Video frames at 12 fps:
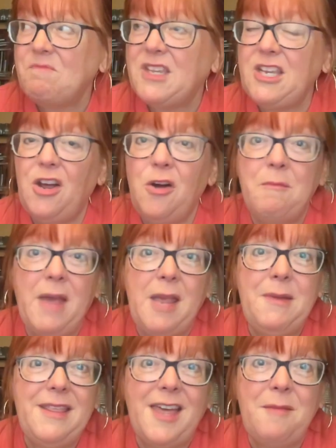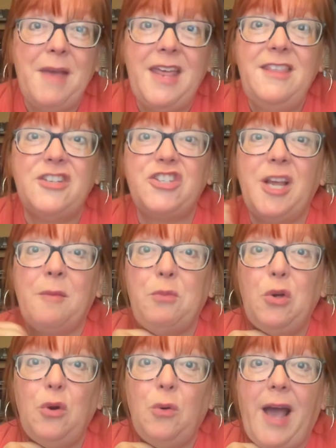you know, maybe they made the
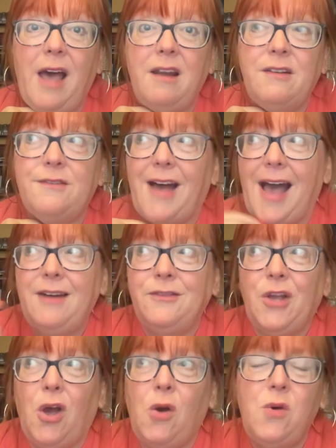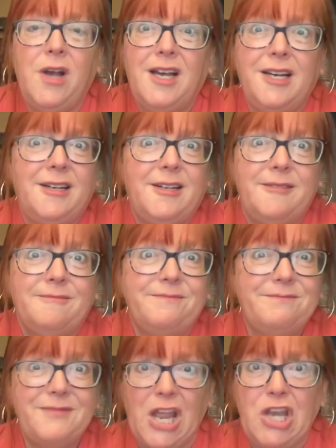shampoo out of, I don't know,
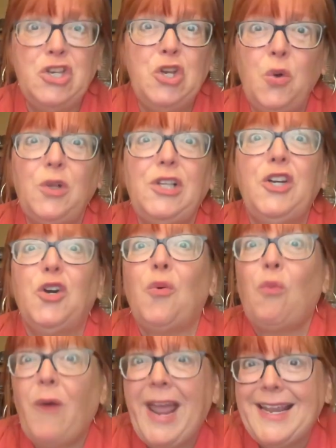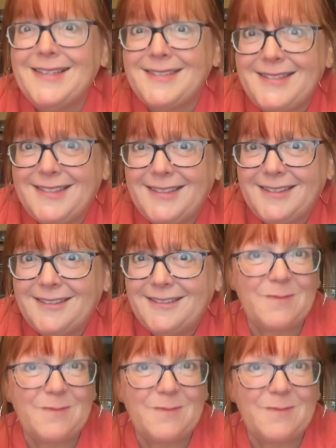nuclear waste.